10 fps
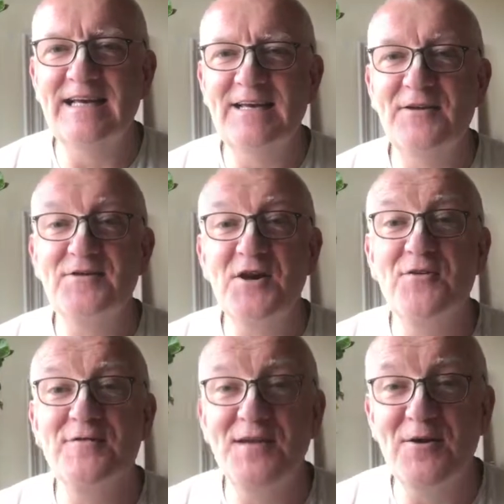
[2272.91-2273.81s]
you know, to
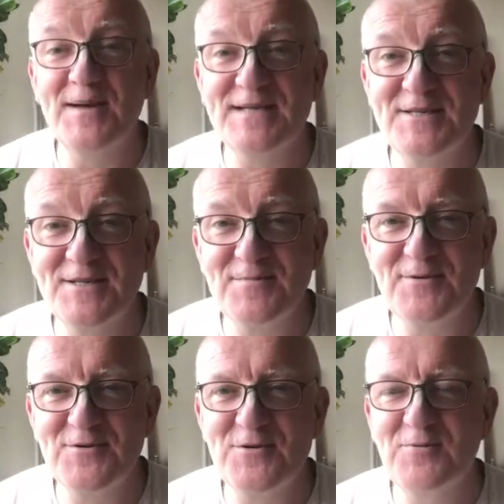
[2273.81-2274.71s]
hopefully go back to the
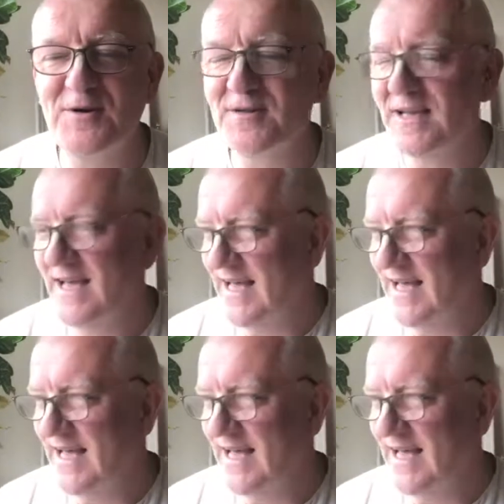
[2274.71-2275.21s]
spiritual world,